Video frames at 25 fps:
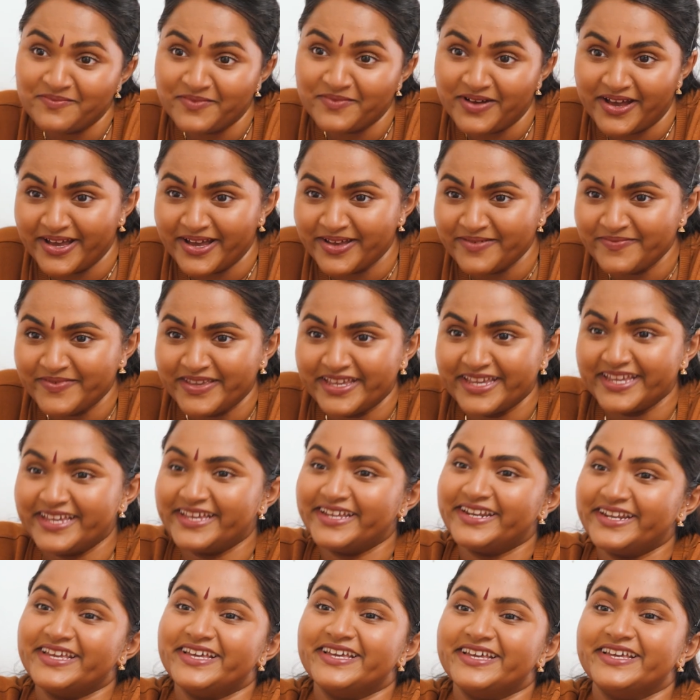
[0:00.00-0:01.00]
Mom.
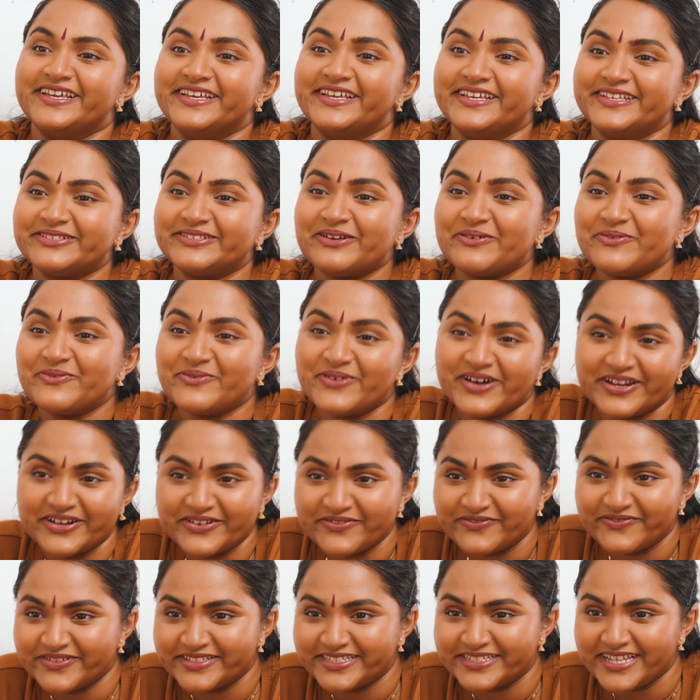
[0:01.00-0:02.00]
It is
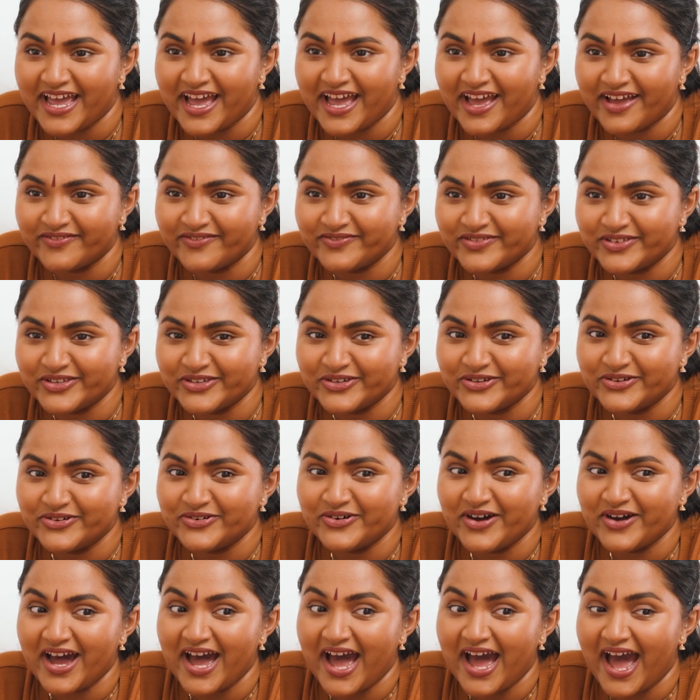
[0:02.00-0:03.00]
wonderful to have
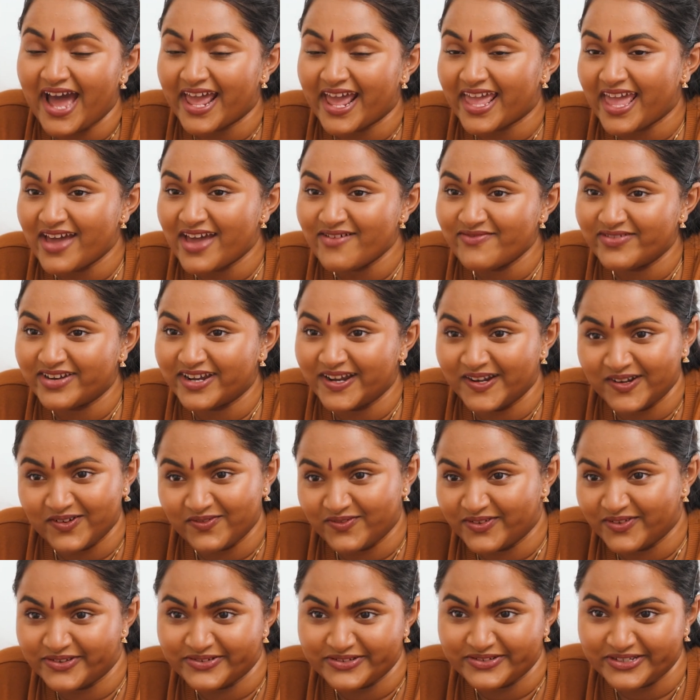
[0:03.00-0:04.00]
you. I haven't
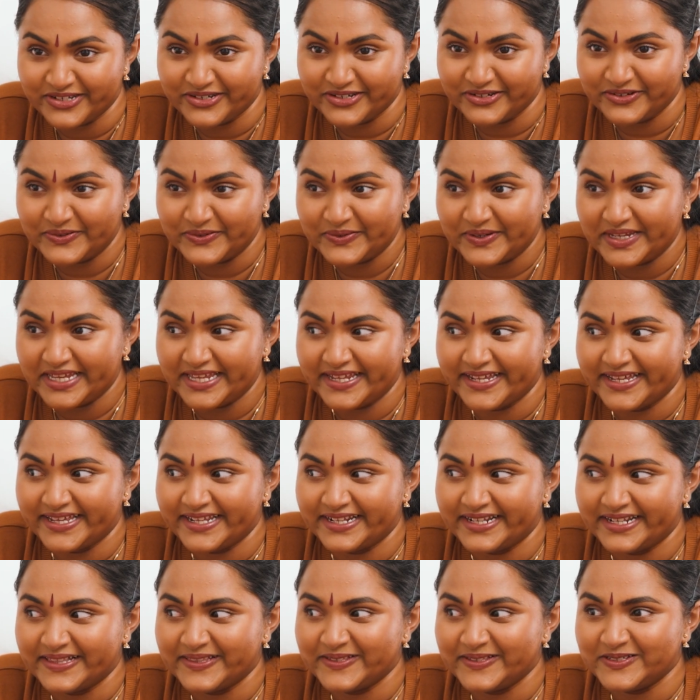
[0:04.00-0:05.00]
interviewed you
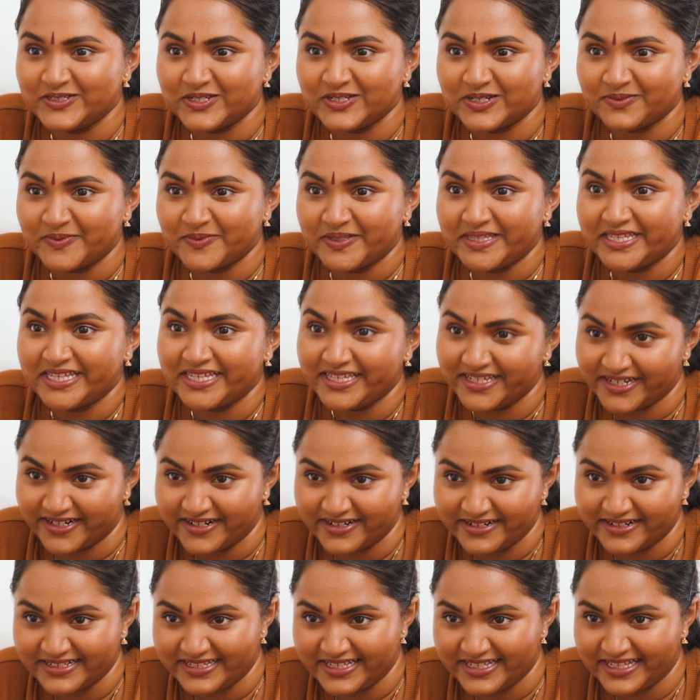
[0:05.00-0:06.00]
in legitimately
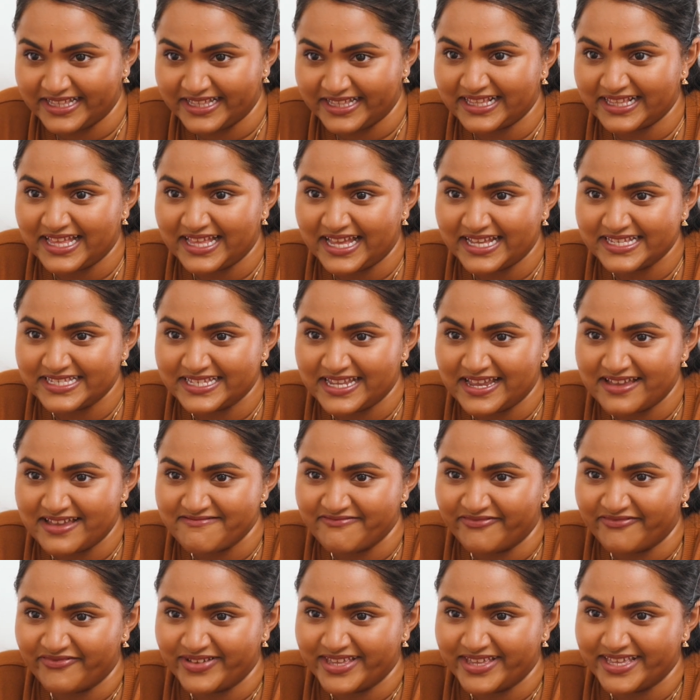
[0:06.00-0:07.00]
years. I last
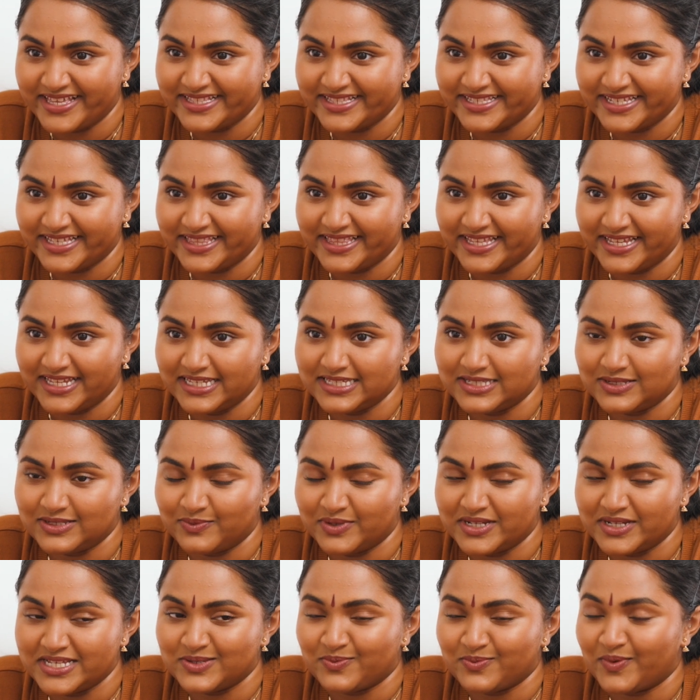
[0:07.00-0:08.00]
time we did this
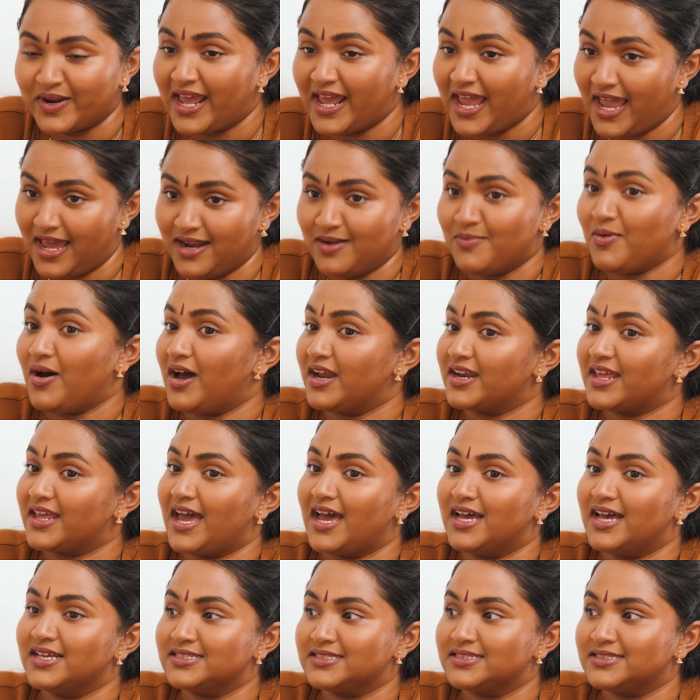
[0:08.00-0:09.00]
was when I had a
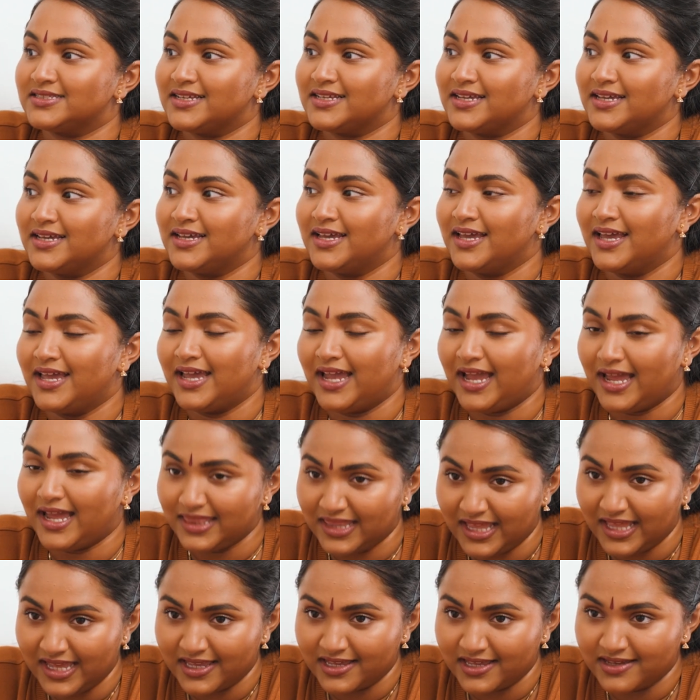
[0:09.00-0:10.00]
podcast. And
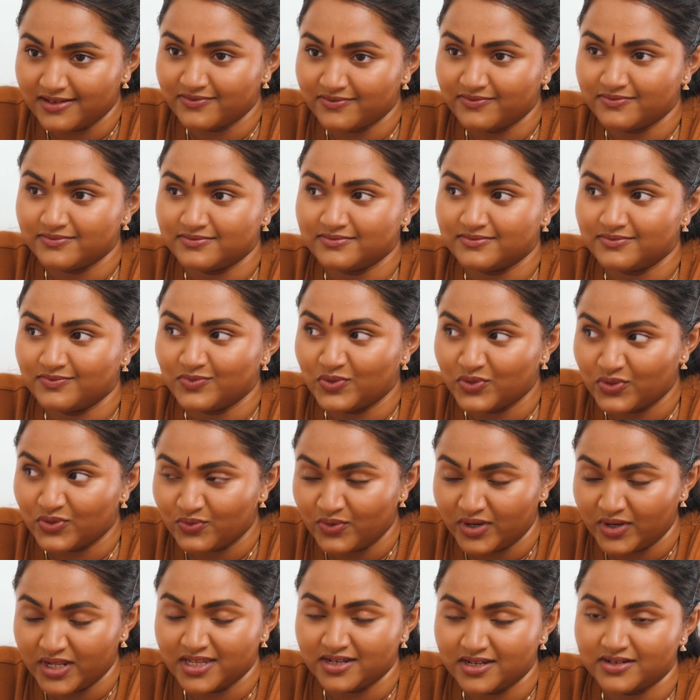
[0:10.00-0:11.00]
like
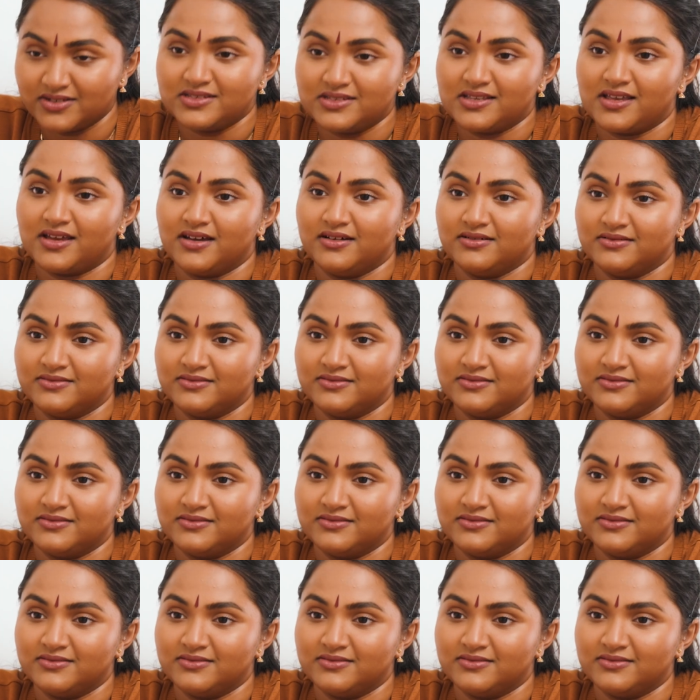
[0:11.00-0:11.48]
3 years ago.